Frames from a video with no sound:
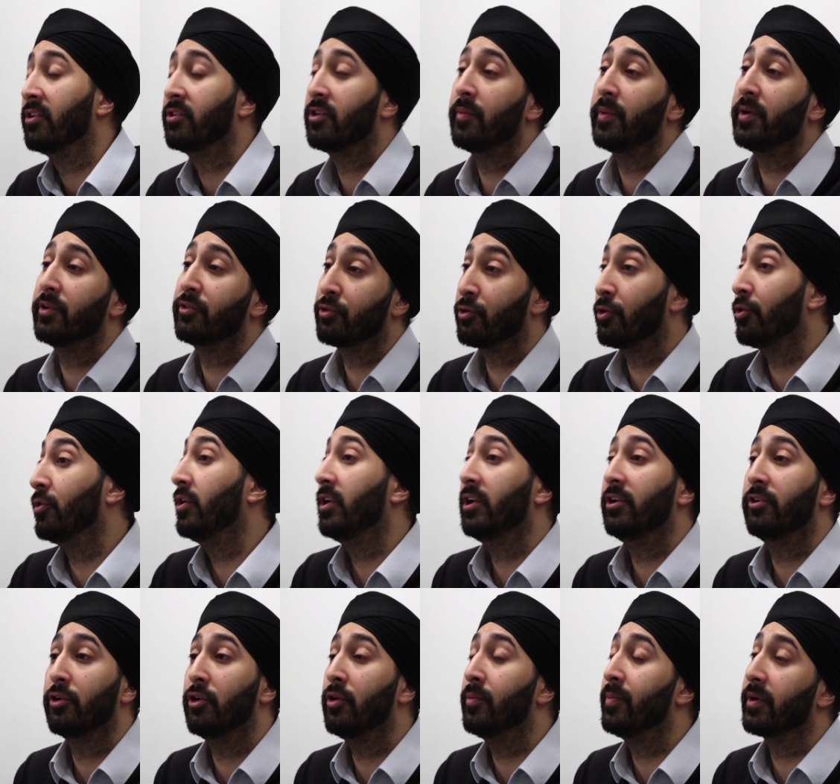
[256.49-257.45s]
So we truly
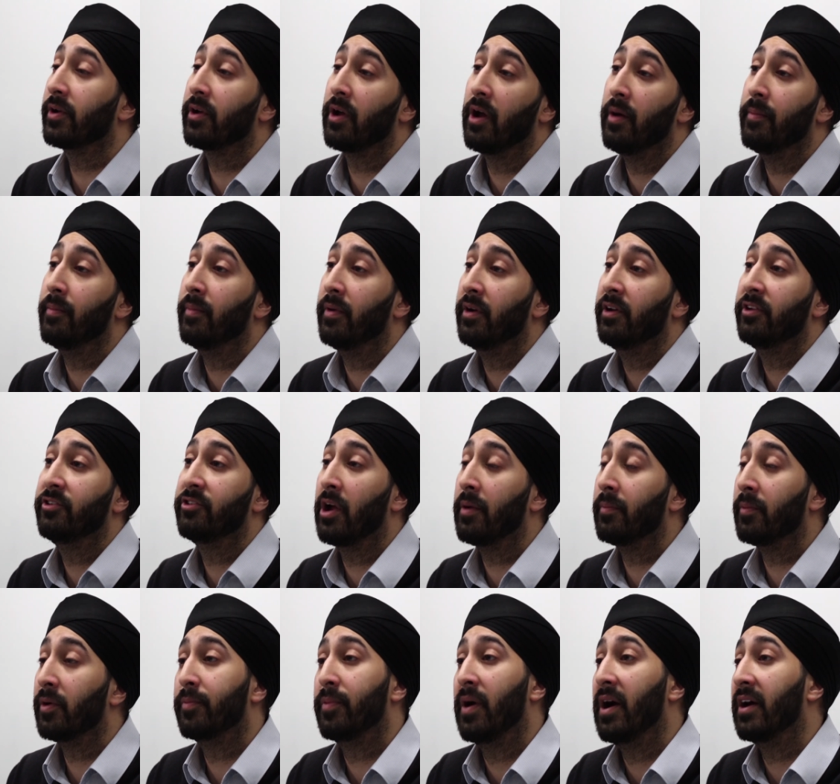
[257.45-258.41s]
do become a
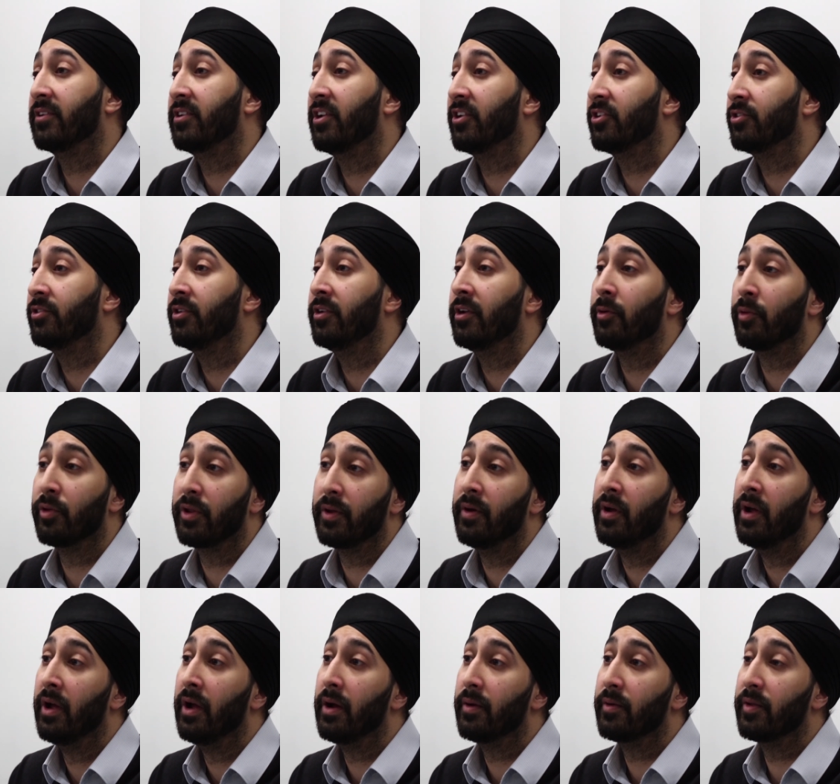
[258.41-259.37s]
general practitioner, or
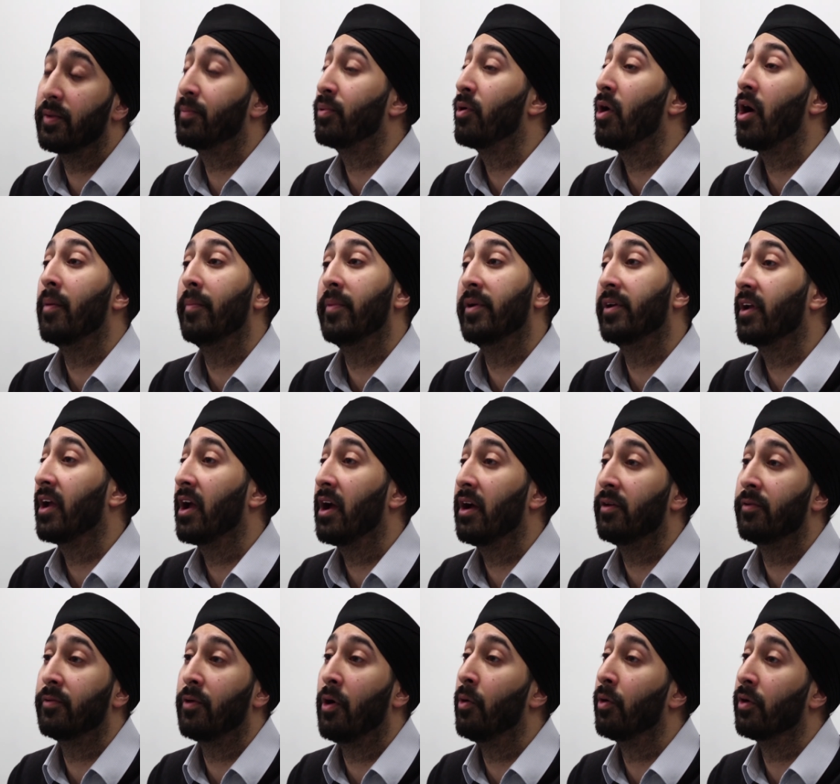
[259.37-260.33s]
the primary
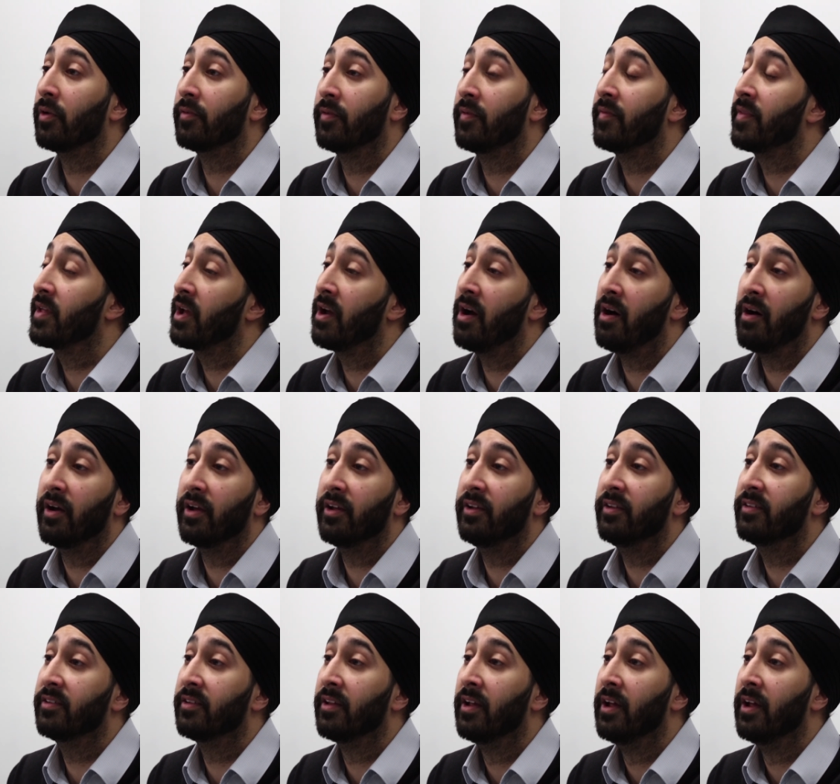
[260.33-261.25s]
care role of the eyes.